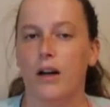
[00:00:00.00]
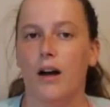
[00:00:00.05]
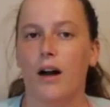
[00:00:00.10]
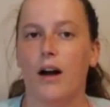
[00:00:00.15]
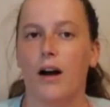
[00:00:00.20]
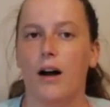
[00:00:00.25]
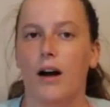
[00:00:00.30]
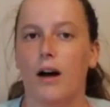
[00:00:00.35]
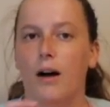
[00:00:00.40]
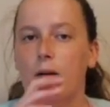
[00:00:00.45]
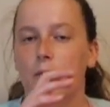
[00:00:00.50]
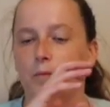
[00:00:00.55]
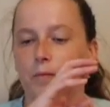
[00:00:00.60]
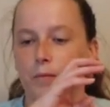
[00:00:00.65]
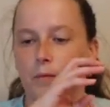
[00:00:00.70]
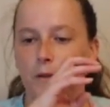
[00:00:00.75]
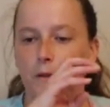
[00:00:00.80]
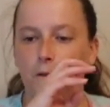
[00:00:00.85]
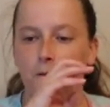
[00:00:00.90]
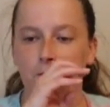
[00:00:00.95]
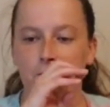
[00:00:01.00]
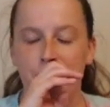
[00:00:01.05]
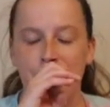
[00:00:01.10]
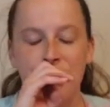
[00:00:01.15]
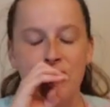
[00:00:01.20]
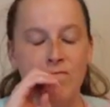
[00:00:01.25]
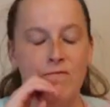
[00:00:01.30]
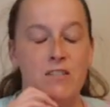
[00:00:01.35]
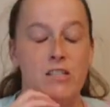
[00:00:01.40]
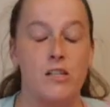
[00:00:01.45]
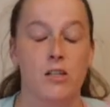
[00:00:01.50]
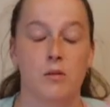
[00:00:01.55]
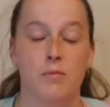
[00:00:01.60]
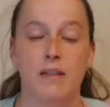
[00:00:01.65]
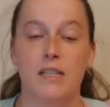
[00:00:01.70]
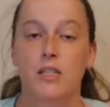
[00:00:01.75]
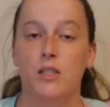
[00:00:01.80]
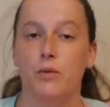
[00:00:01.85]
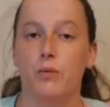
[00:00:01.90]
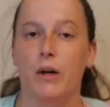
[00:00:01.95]
Um, excuse
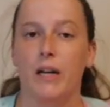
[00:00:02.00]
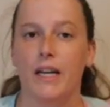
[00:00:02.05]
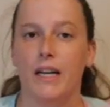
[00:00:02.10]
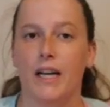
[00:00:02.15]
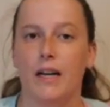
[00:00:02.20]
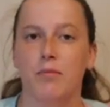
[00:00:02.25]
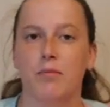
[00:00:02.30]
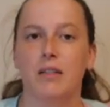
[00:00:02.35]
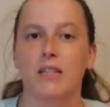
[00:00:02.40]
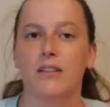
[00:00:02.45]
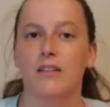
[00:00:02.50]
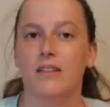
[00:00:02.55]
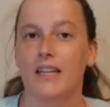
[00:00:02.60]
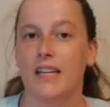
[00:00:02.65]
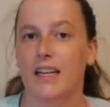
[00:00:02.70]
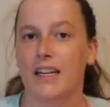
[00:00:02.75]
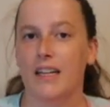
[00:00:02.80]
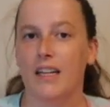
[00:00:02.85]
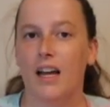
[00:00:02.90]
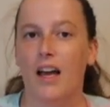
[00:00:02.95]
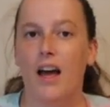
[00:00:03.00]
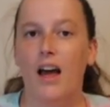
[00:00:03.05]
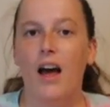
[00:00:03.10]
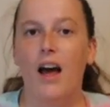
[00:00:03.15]
me, sweating, I've been cleaning.